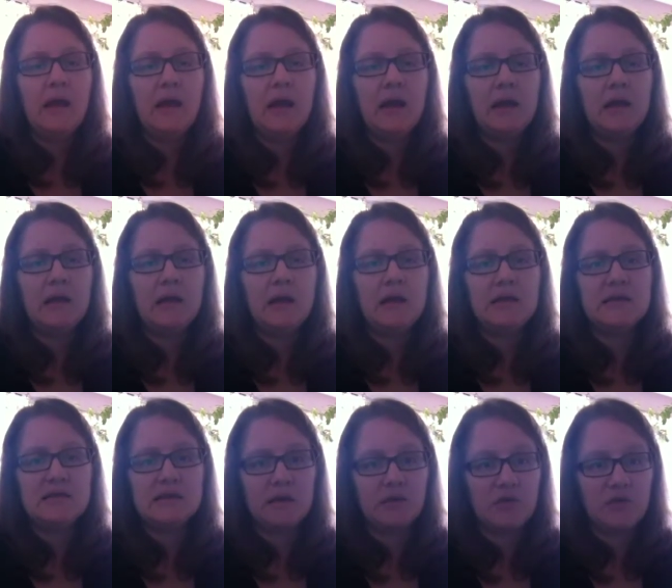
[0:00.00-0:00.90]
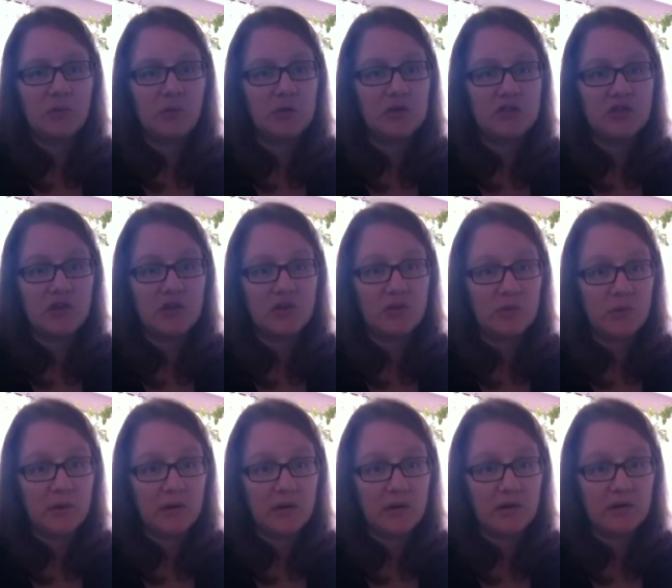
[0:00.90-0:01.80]
And I discovered the word
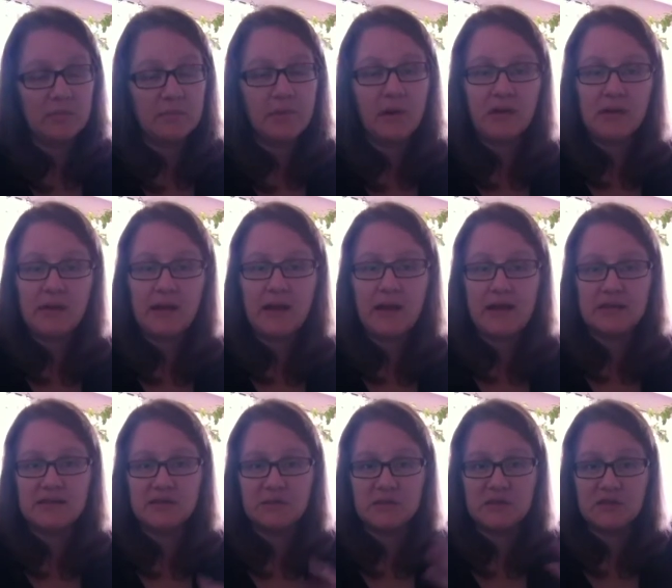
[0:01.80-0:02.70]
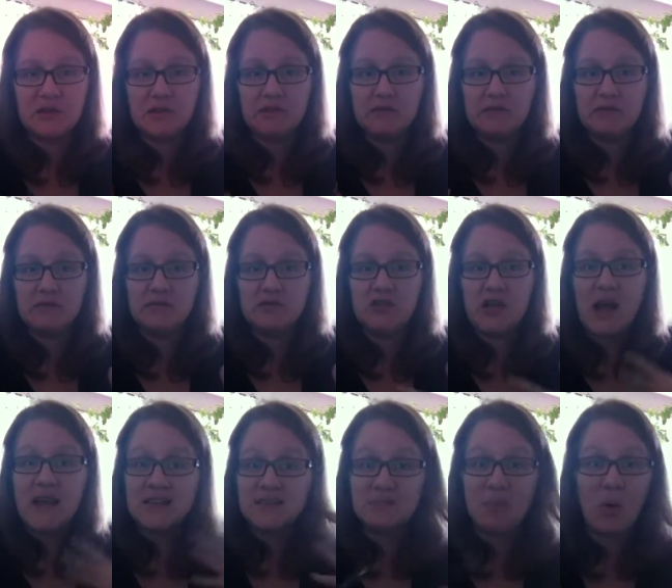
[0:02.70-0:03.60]
genderqueer, partly as a result of
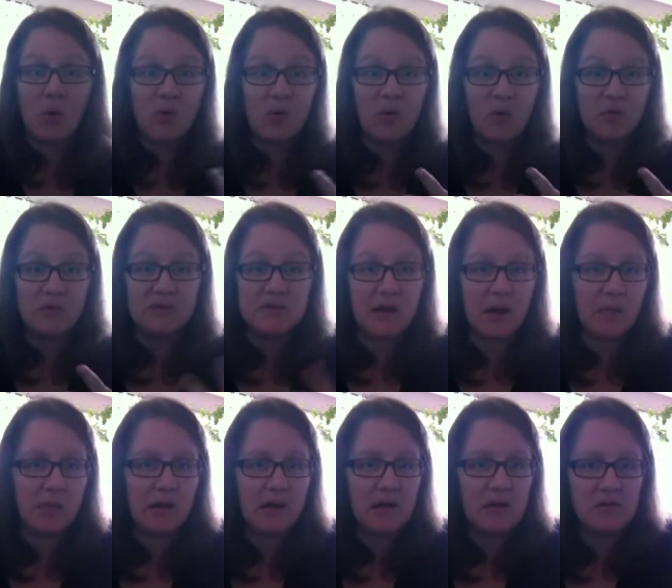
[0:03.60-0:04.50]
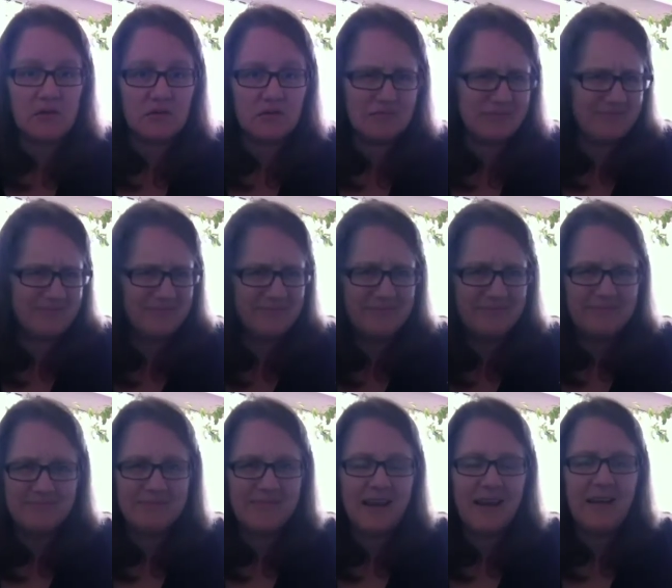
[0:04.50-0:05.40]
Chaz Bono's coming out.
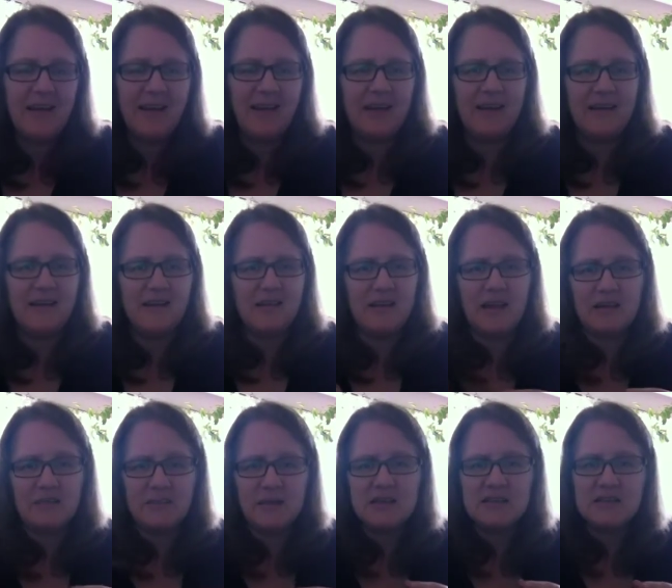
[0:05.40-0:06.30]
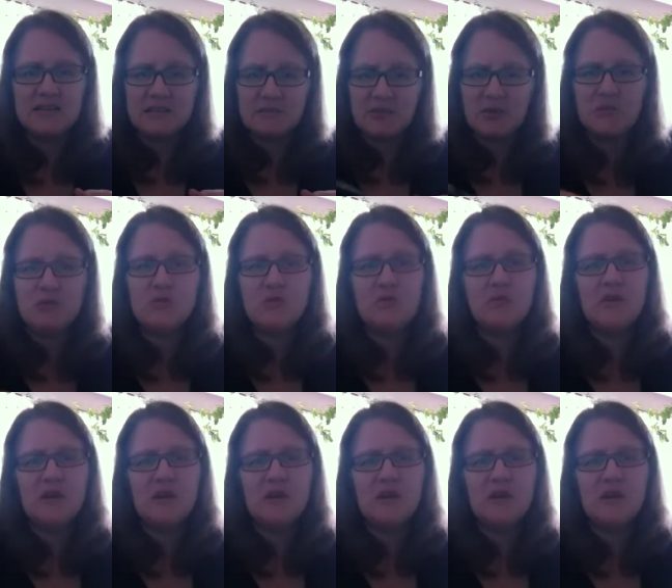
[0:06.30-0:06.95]
And it led me to some YouTube